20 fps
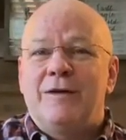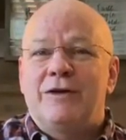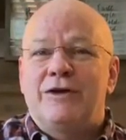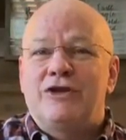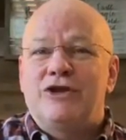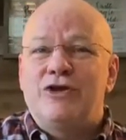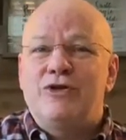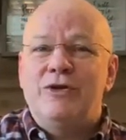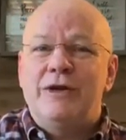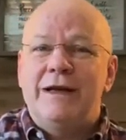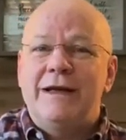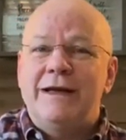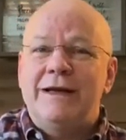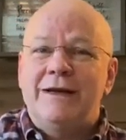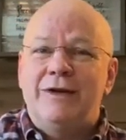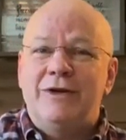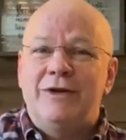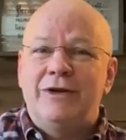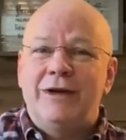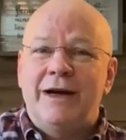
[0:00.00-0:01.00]
tune in
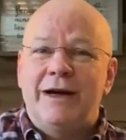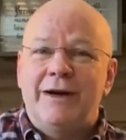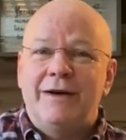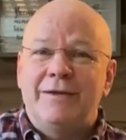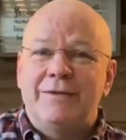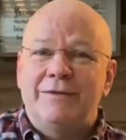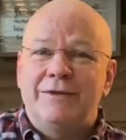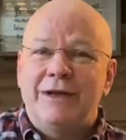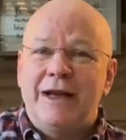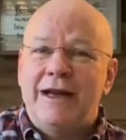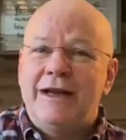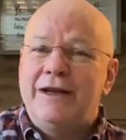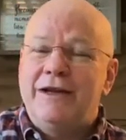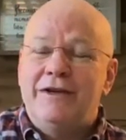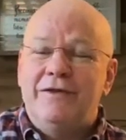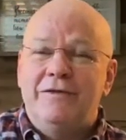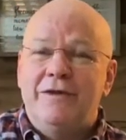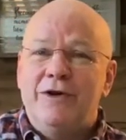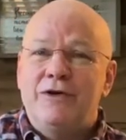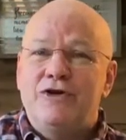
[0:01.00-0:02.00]
on our daily
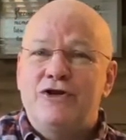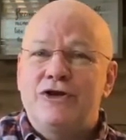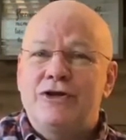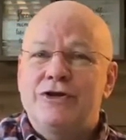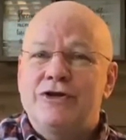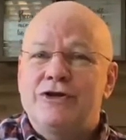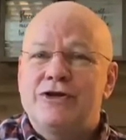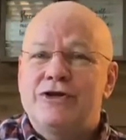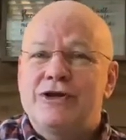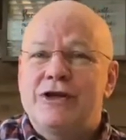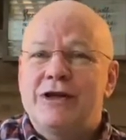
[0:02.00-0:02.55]
devotions